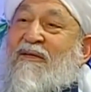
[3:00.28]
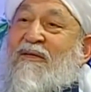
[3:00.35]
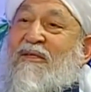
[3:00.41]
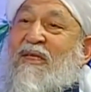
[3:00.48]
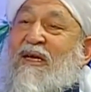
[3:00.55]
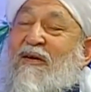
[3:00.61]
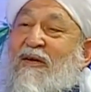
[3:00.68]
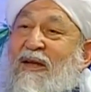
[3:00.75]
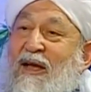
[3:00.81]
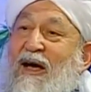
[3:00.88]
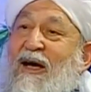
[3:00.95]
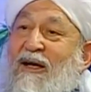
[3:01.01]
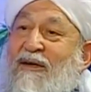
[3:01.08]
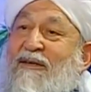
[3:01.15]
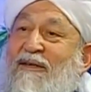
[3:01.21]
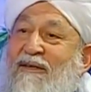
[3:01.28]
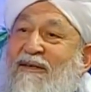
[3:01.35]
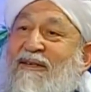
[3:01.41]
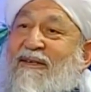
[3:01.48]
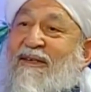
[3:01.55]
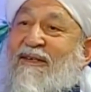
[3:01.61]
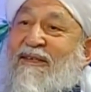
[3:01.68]
Saqalan,
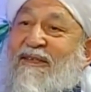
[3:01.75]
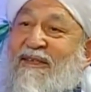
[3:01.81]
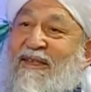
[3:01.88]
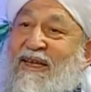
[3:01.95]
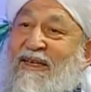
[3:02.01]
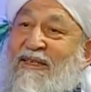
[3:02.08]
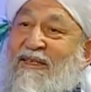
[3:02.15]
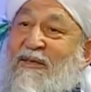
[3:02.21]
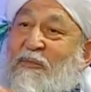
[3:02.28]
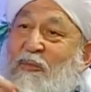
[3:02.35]
that is a